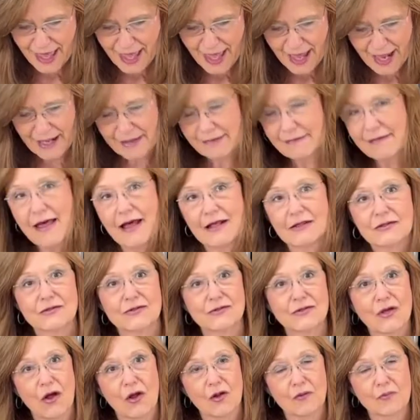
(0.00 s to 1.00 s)
and that
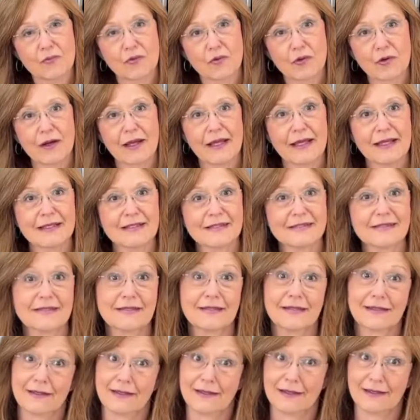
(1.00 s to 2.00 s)
salt brings
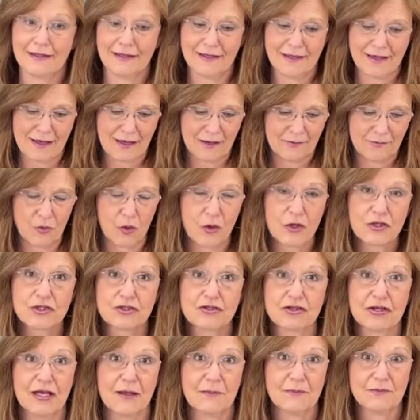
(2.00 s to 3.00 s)
the moisture
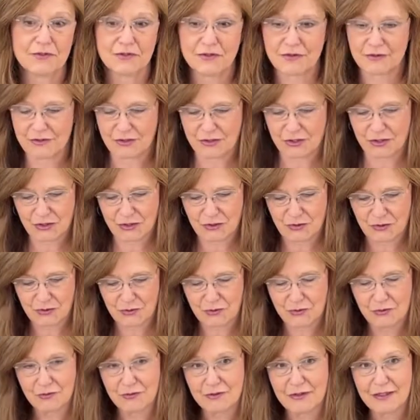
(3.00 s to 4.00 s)
up
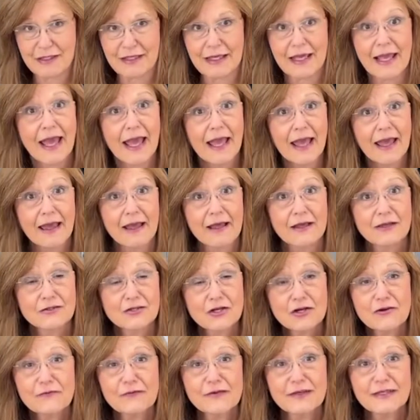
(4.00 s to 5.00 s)
to the
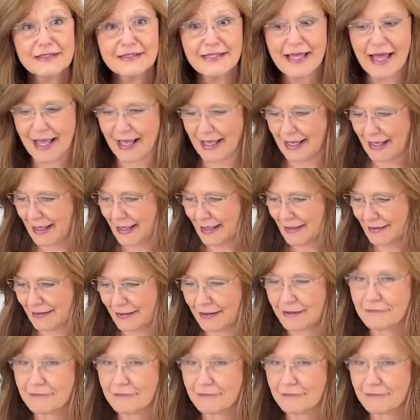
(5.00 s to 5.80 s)
surface and